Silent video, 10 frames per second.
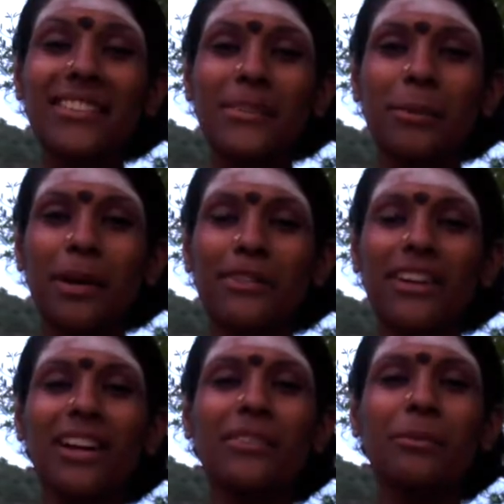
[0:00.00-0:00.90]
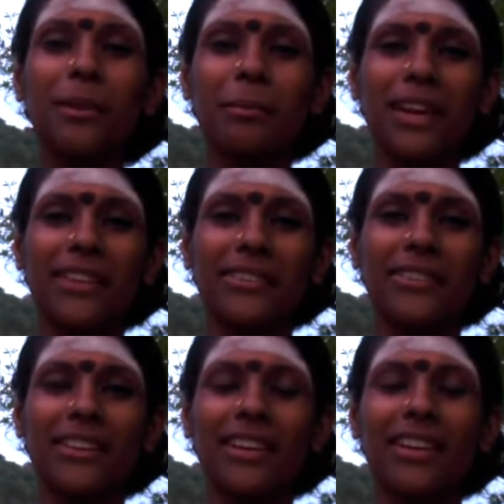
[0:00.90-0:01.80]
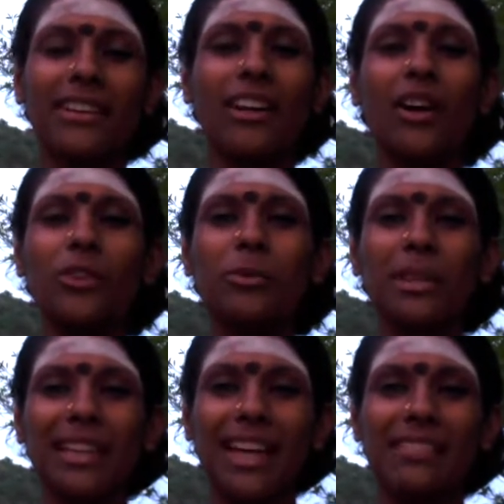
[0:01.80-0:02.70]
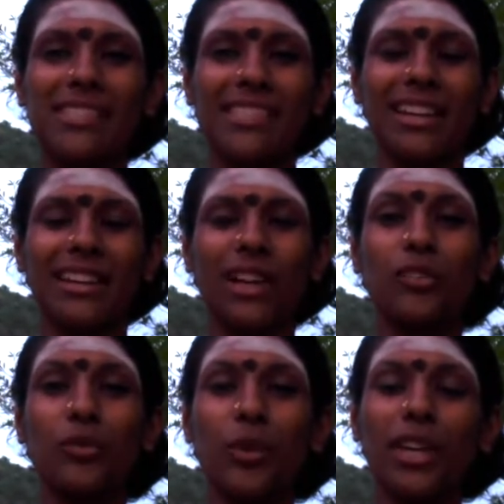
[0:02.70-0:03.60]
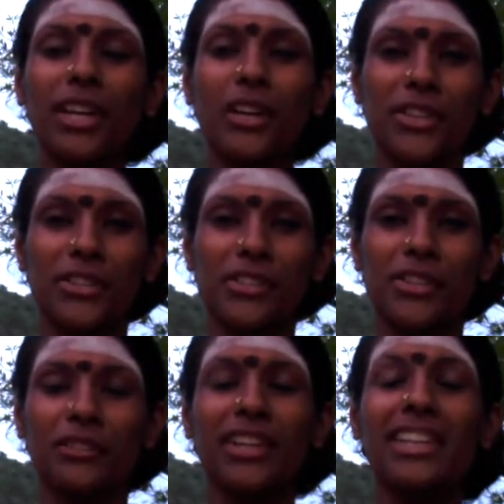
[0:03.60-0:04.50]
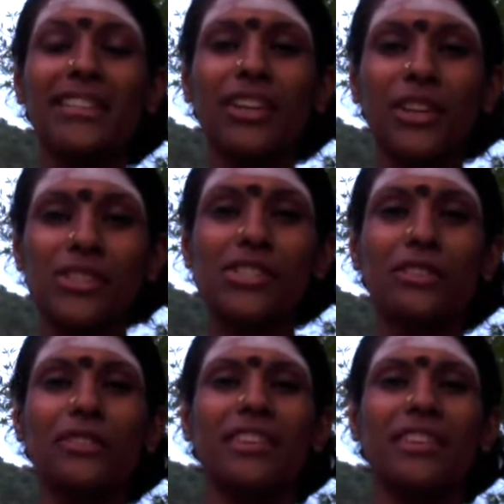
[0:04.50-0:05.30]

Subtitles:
is about the ultimate pace, the ultimate lifestyle of working on yourself and giving yourself